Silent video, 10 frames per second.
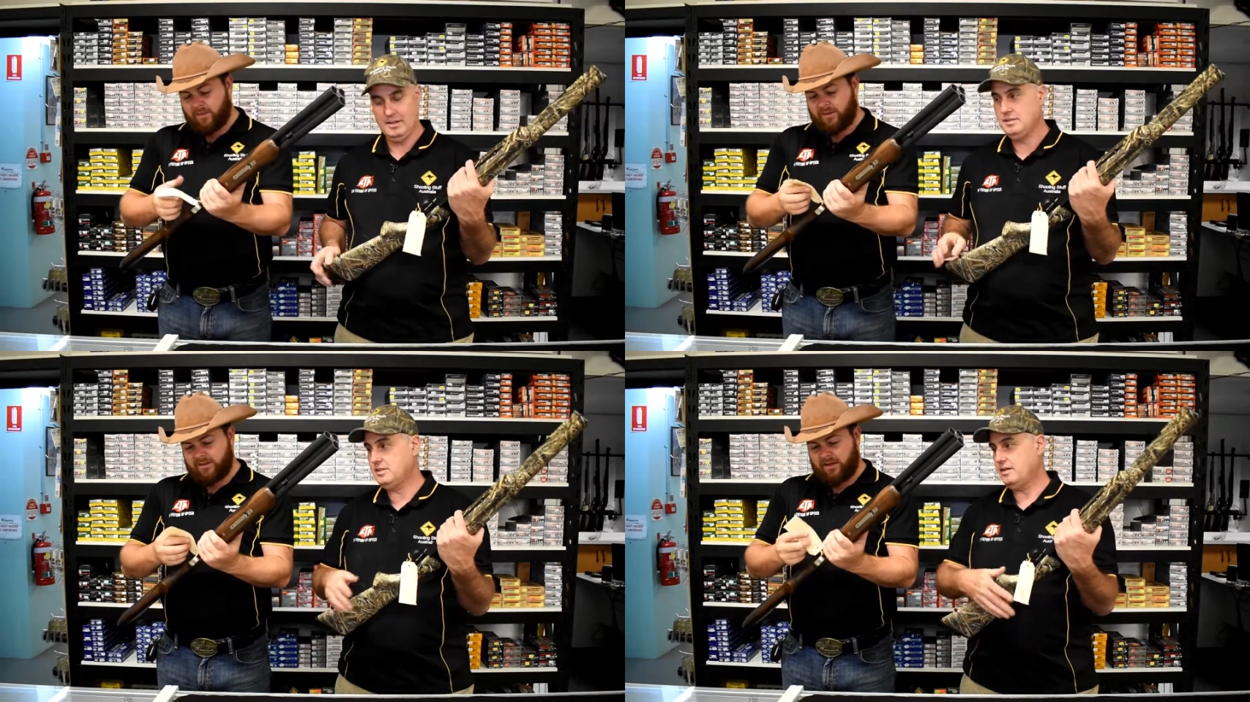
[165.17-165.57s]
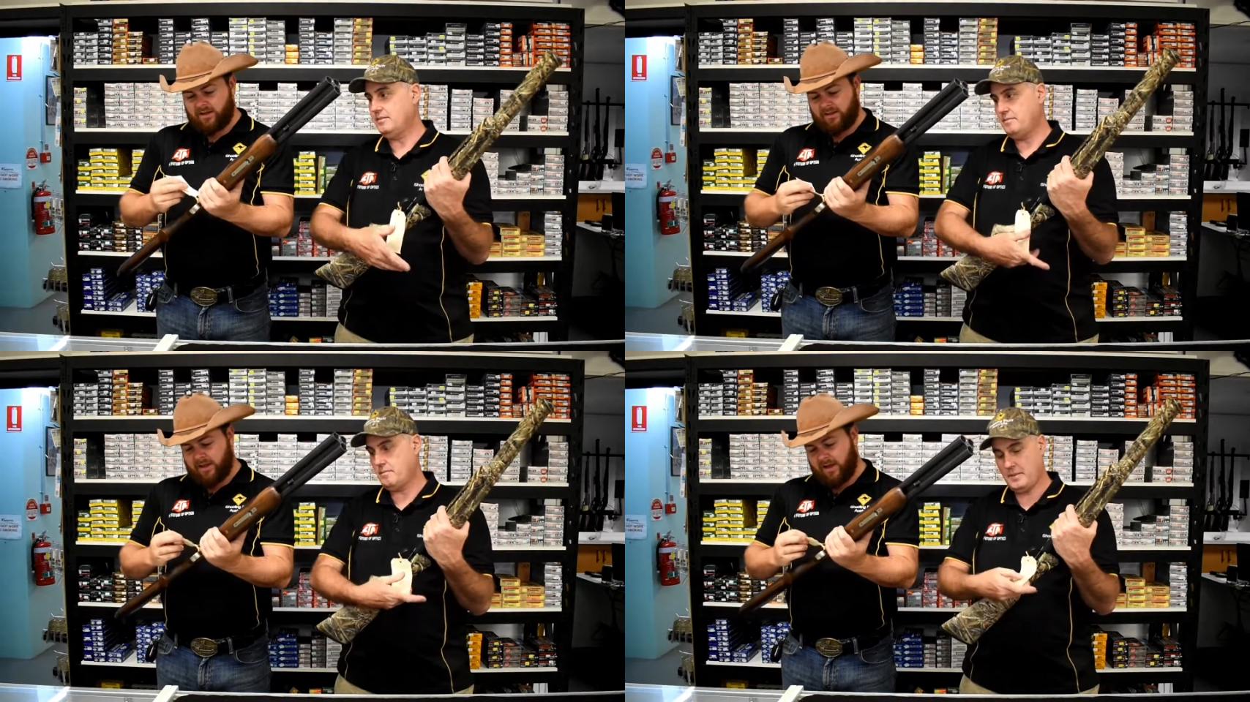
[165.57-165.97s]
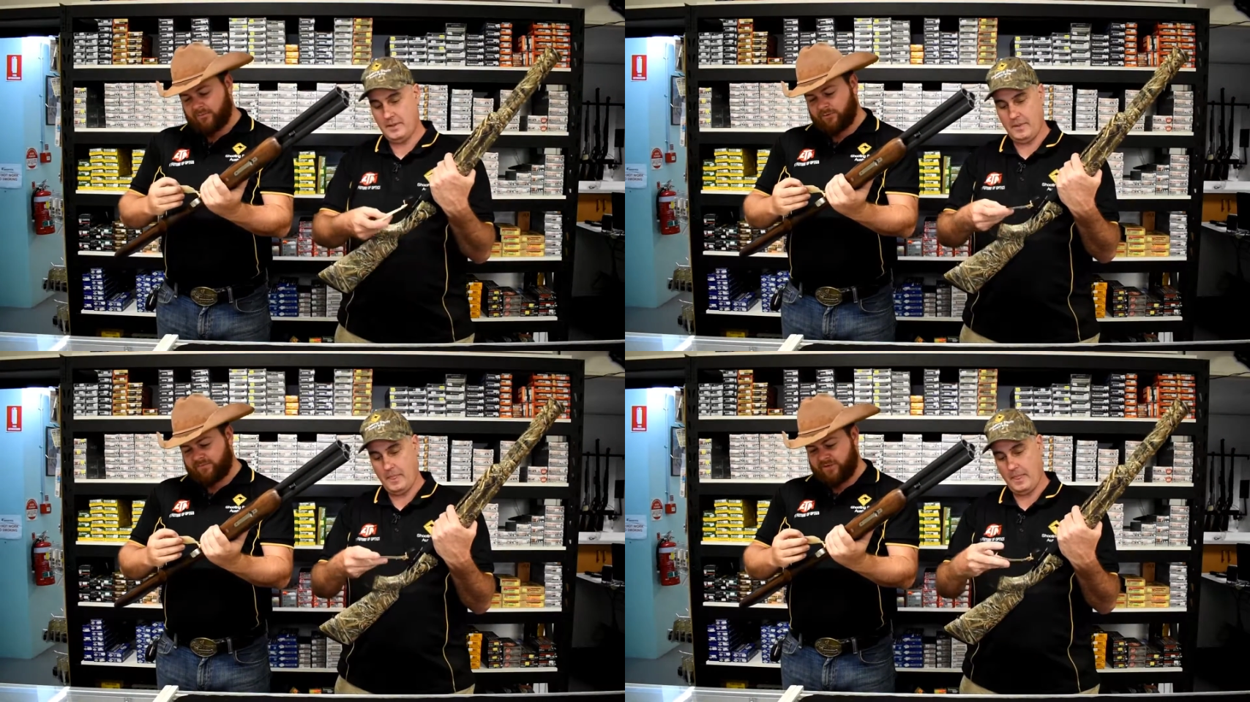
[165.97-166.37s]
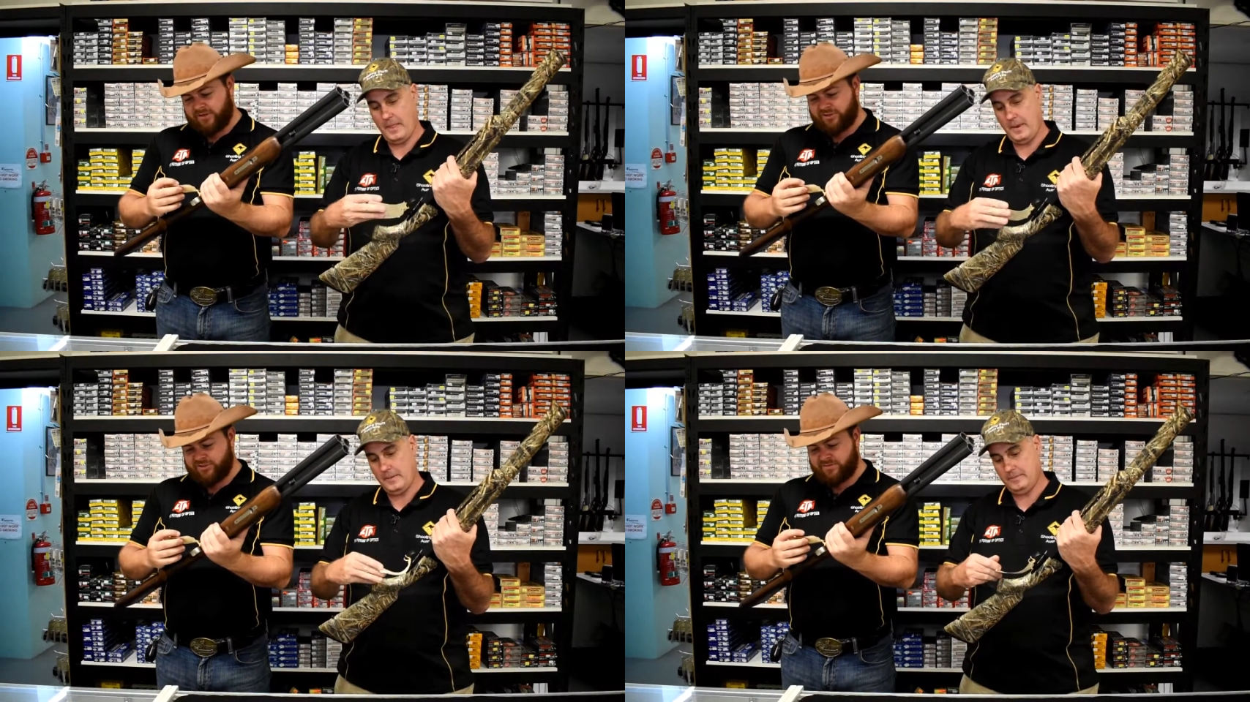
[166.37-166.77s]
Speaker 1: I think so the, the, hardwood
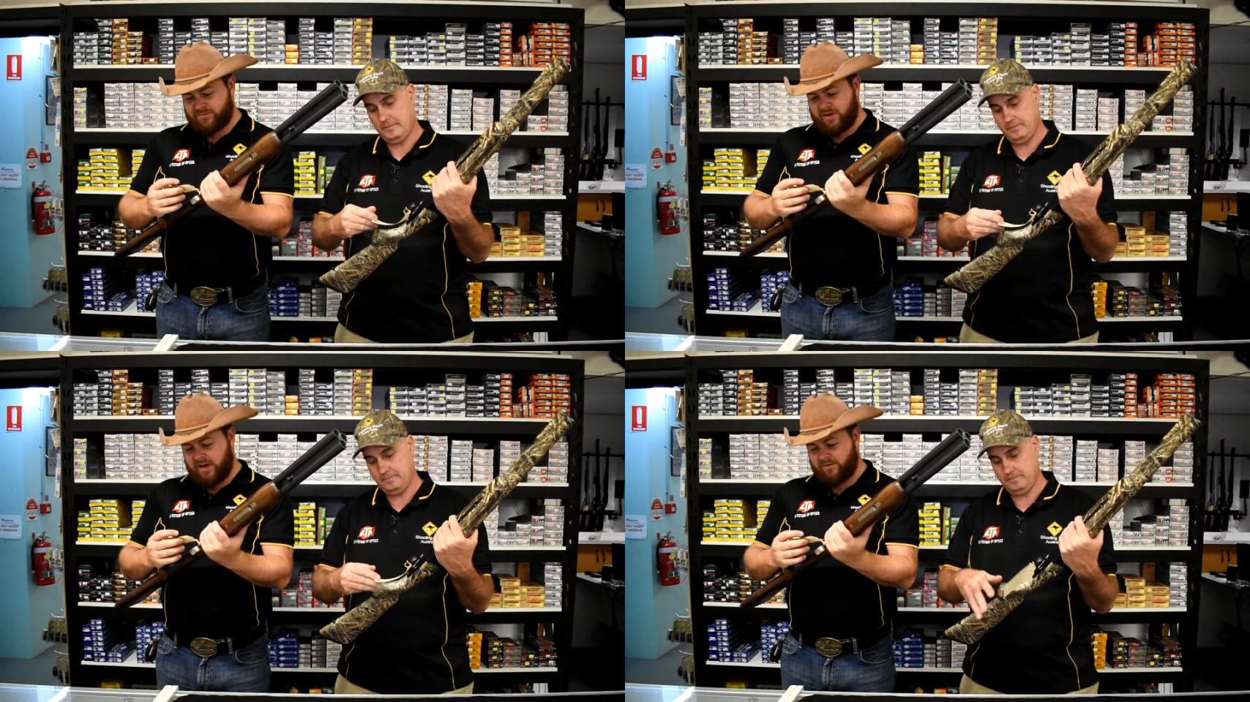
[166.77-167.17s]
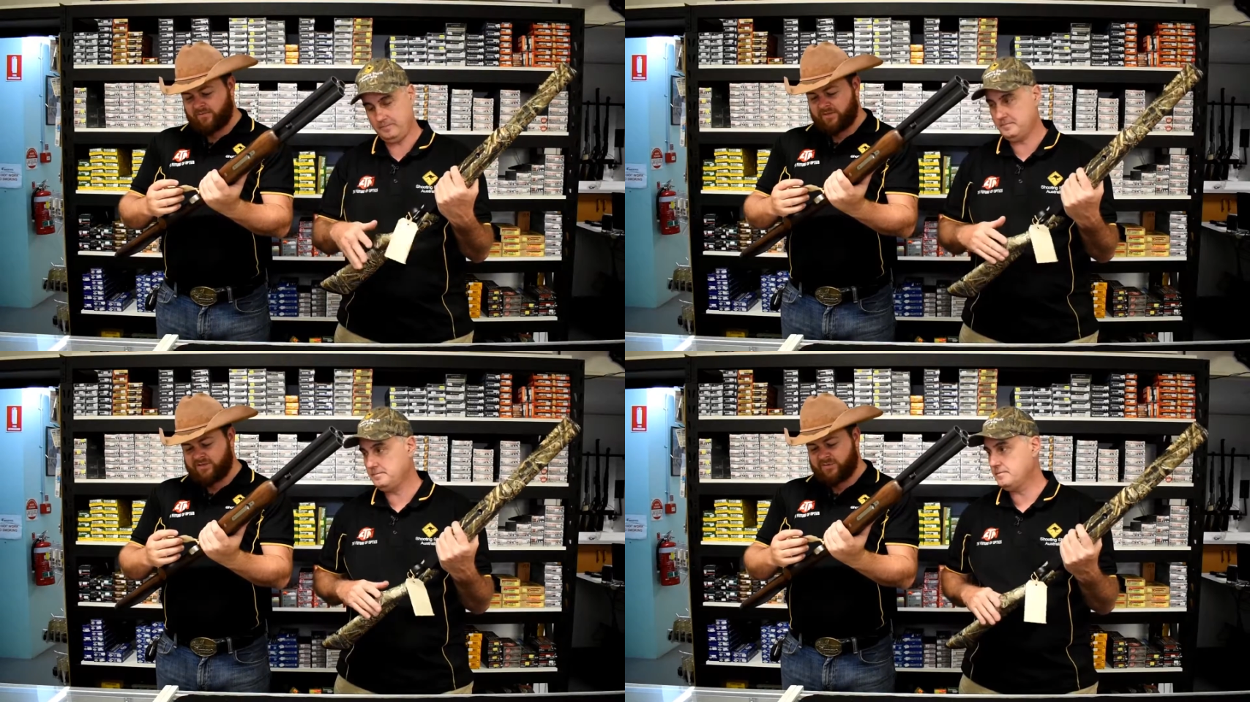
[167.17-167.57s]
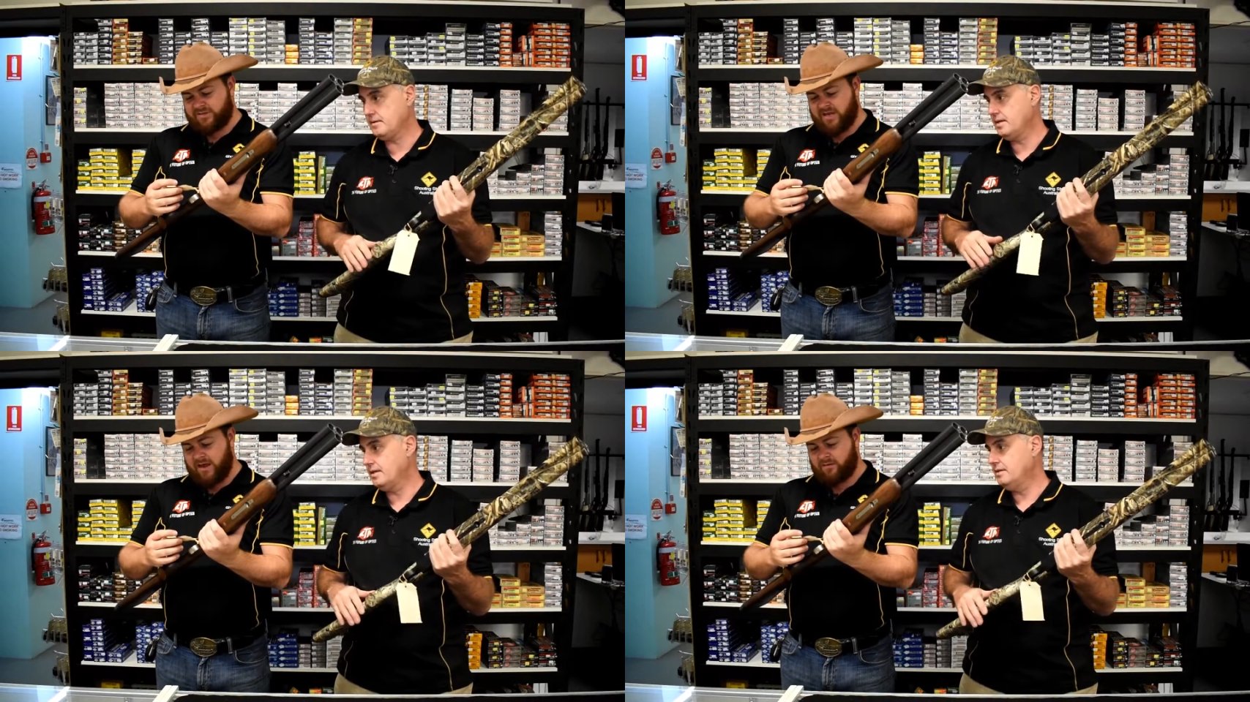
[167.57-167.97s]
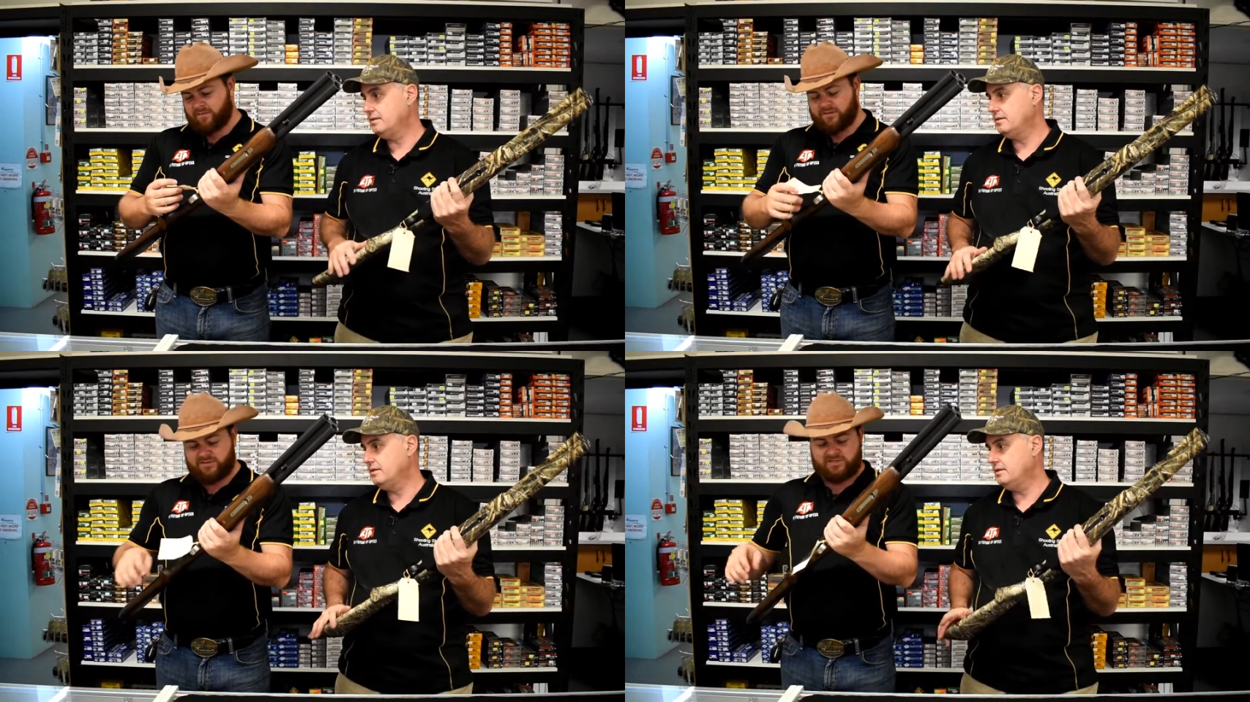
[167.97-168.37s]
version, uh, these retail
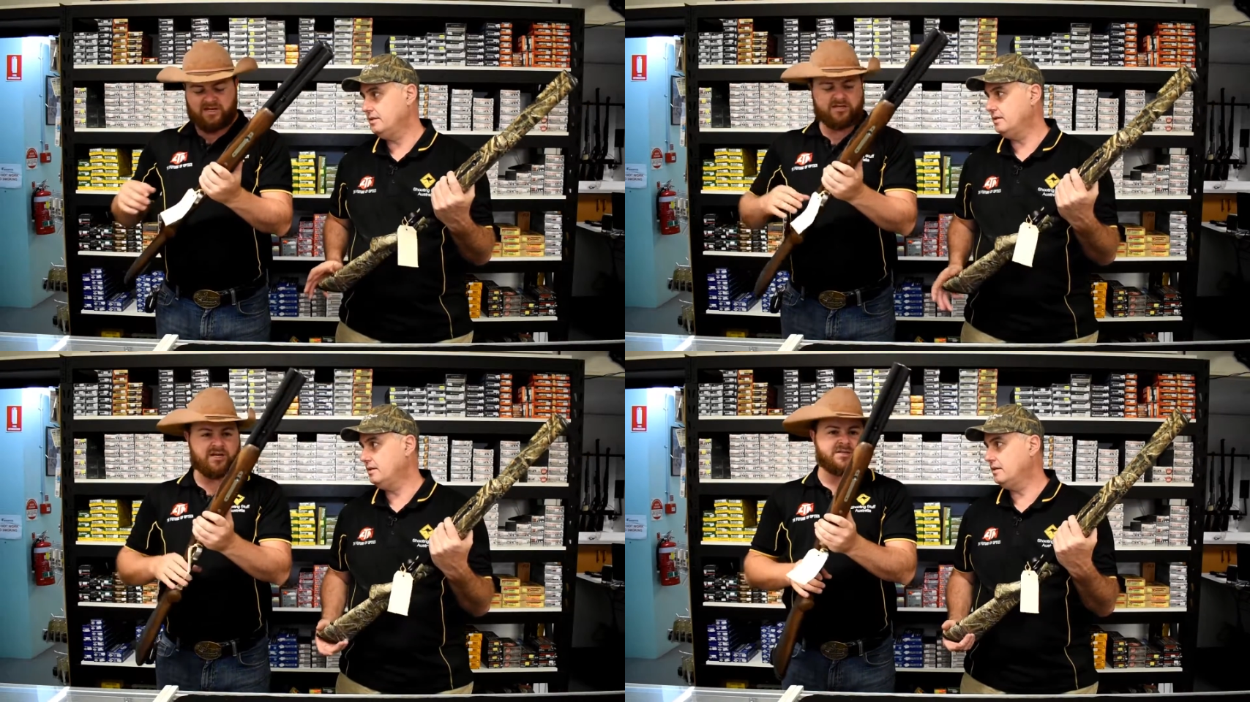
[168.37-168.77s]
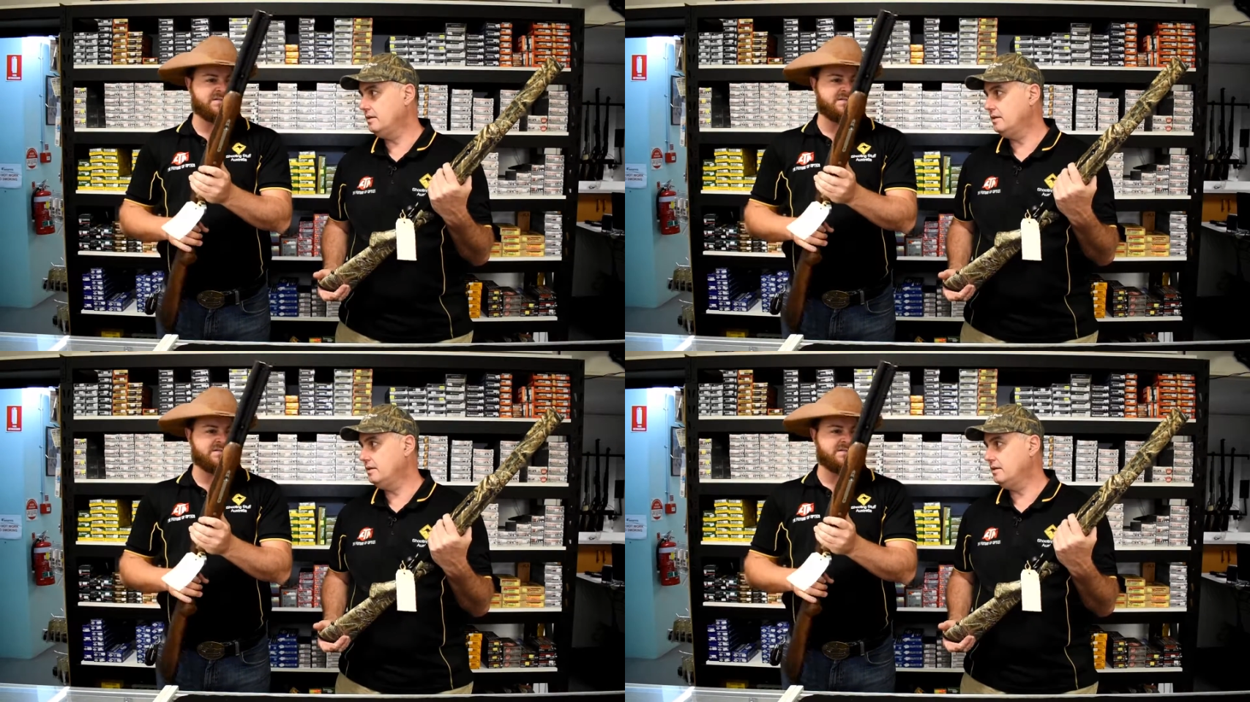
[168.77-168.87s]
for just a touch under